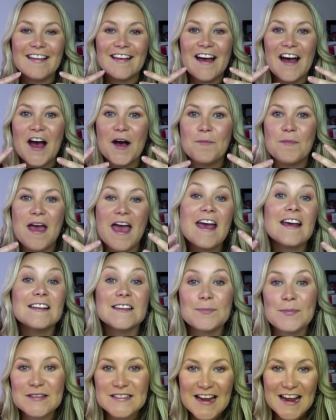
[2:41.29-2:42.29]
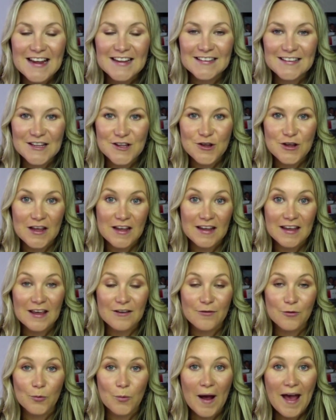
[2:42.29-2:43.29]
expertise that you can
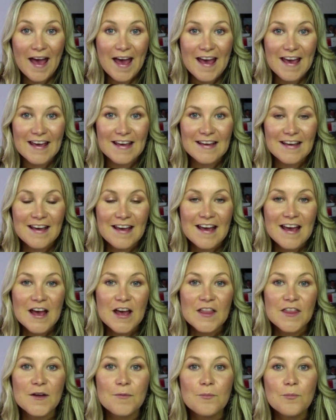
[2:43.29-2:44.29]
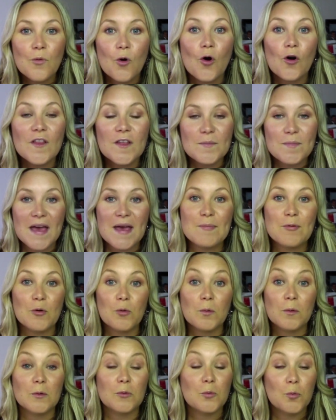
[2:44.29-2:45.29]
give away, the more that people
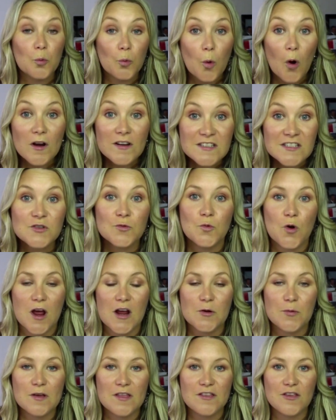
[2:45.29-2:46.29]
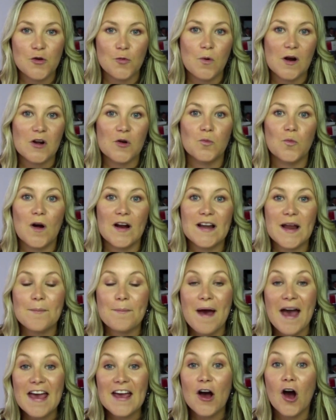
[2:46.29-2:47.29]
would want to work with you one-on-one and
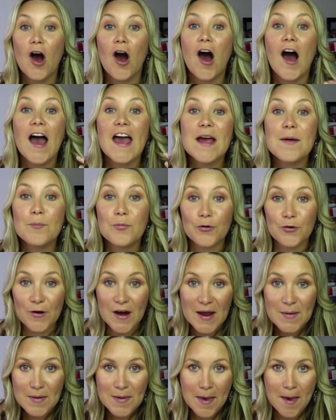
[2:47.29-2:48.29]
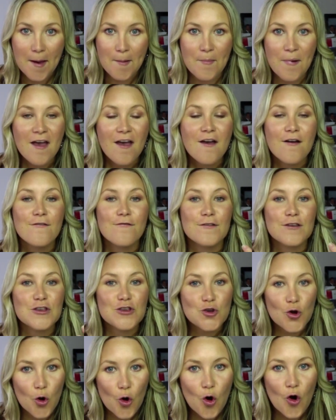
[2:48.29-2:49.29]
pay a higher premium for
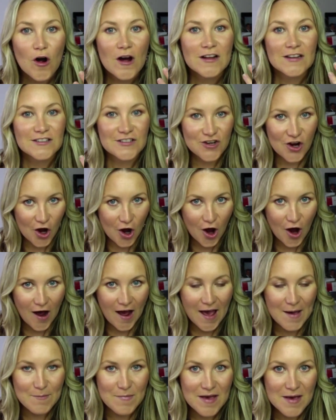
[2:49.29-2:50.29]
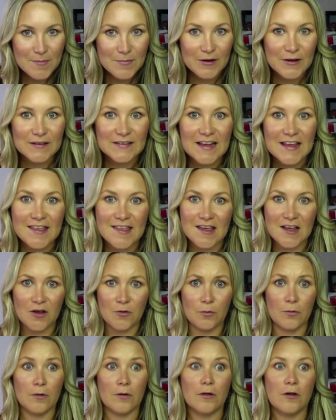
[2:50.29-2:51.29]
your time, because they think,
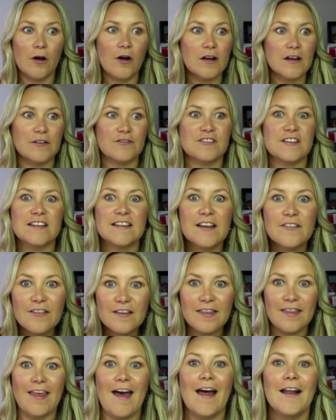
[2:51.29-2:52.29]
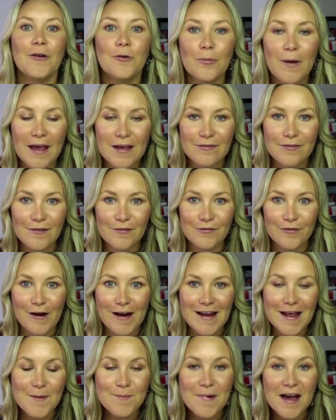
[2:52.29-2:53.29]
God, if she's giving that away for
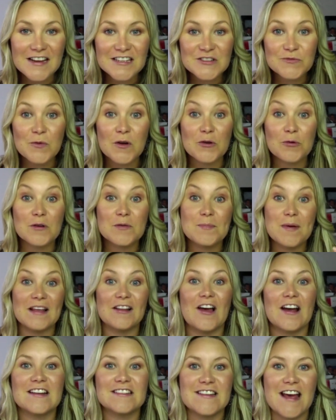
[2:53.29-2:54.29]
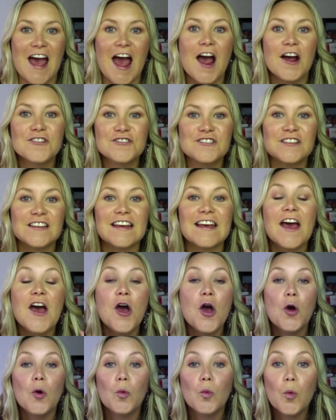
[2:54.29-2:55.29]
free, imagine what it would be like to actually
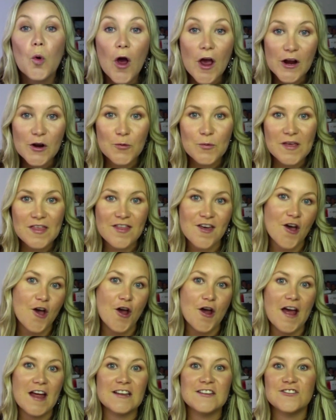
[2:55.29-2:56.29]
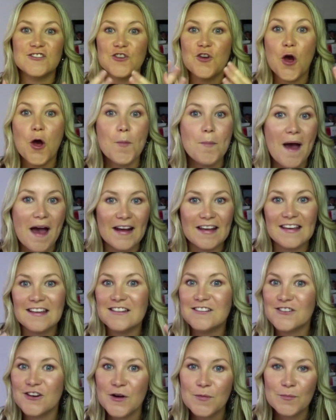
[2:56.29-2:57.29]
work with her and do her
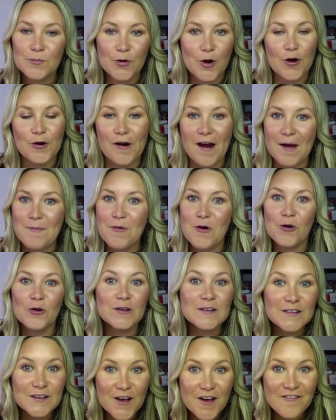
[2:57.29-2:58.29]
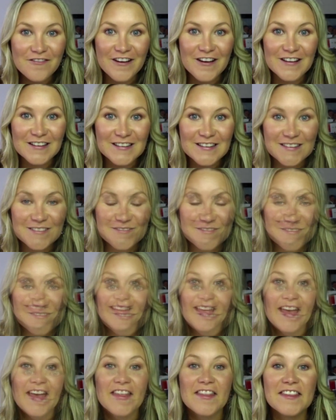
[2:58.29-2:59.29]
package, program, or service.
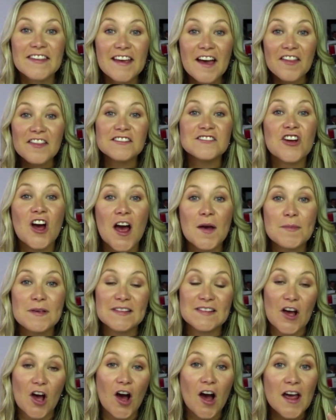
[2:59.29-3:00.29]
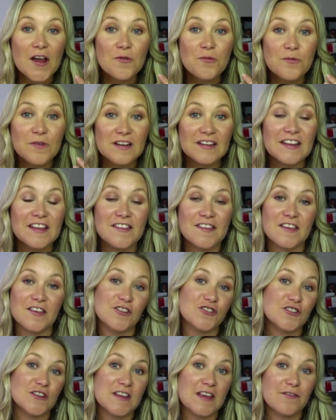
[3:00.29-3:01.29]
The other time is I really think
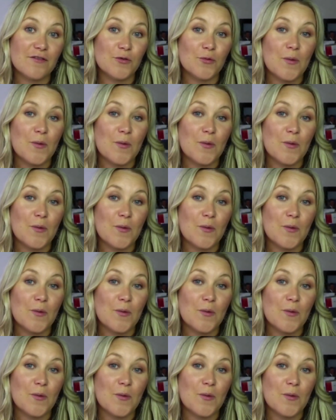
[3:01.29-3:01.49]
you should give